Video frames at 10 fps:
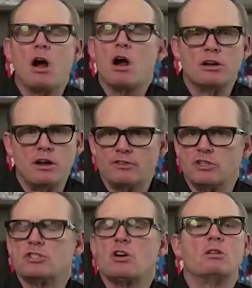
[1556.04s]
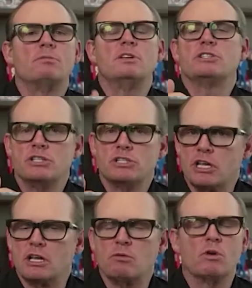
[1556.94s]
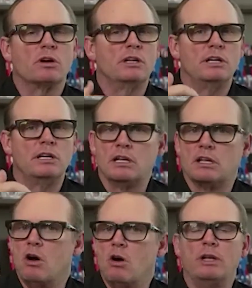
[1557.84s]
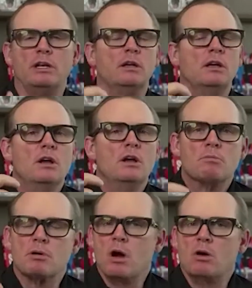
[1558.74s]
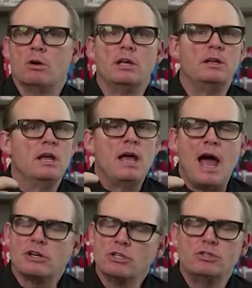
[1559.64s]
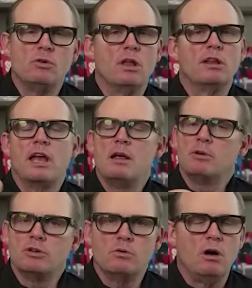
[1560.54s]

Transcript: hard enough to start a business, get it working, get it going, promote it, actually do all the labor, do